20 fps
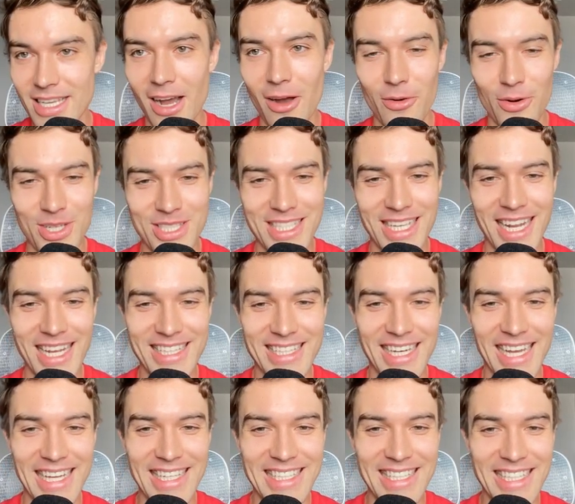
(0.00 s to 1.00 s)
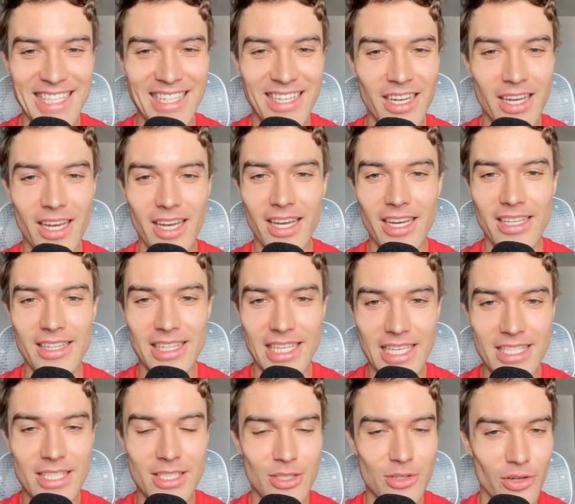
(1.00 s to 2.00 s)
our selected idea.
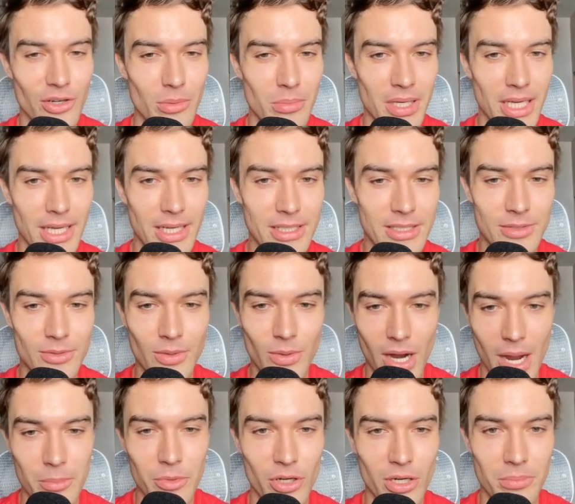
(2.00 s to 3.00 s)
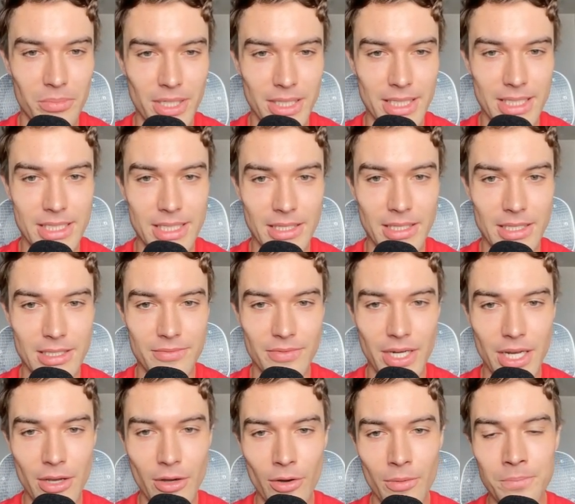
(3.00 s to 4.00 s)
This is going to be it. I'm going to build this in this
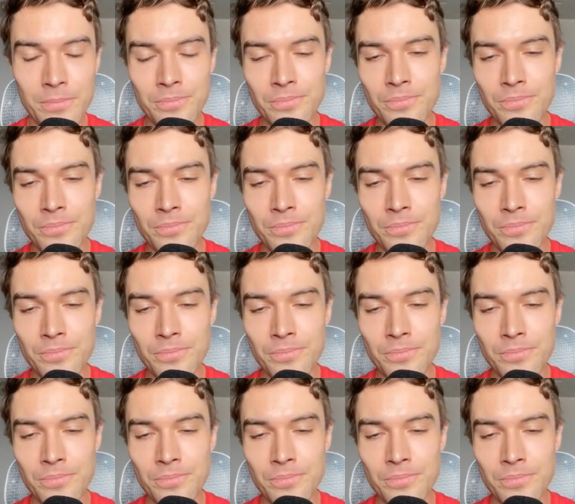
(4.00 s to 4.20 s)
video